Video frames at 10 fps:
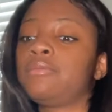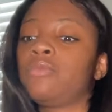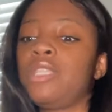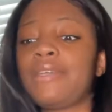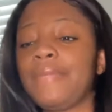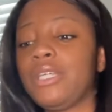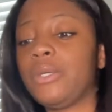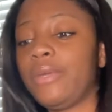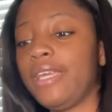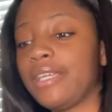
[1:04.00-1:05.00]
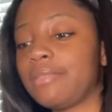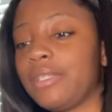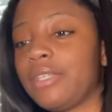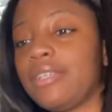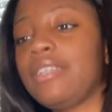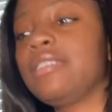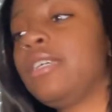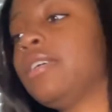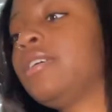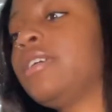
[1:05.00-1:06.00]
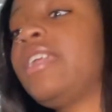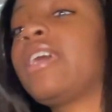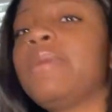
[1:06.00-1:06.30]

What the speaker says: It's gonna be quick because, I mean, it ain't gonna